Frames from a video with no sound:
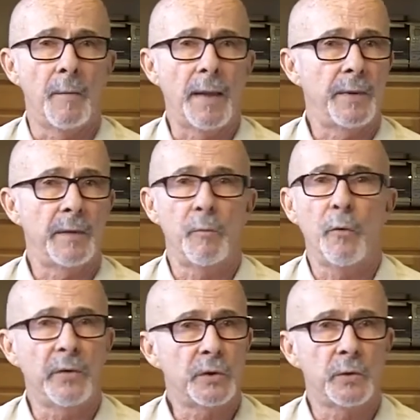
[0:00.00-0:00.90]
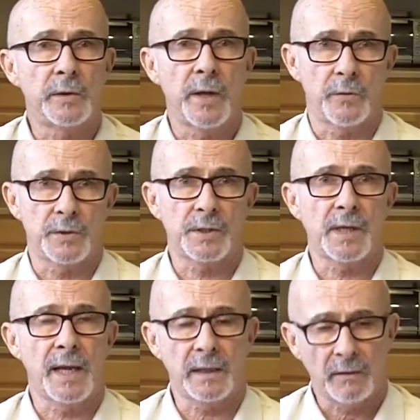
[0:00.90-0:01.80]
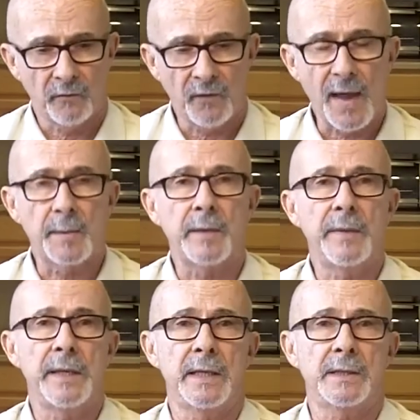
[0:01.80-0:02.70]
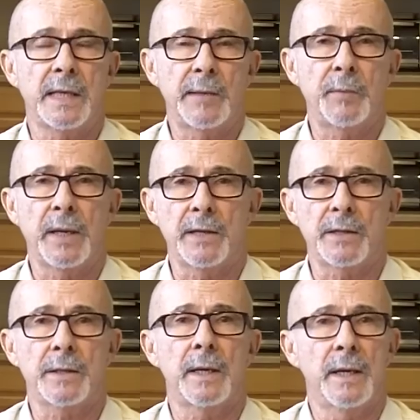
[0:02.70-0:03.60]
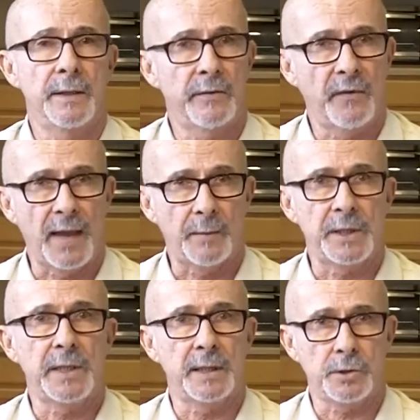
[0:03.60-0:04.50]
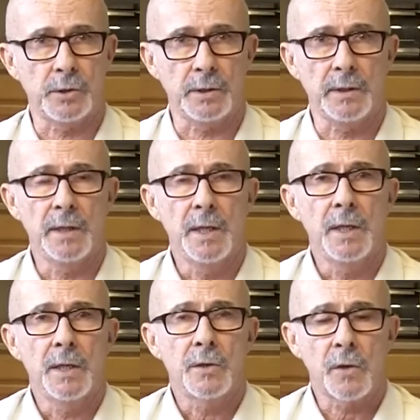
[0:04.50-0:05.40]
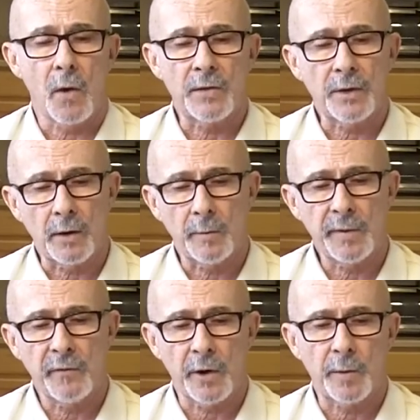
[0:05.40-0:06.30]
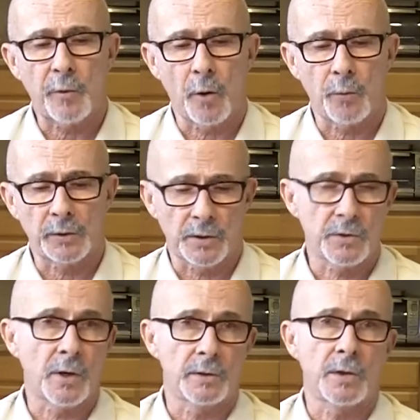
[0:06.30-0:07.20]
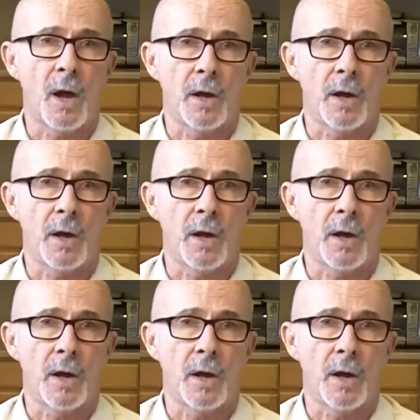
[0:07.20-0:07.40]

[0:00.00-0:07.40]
maybe moving to another state. Family meetings take place in the family kitchen. So I thought it would be very appropriate to start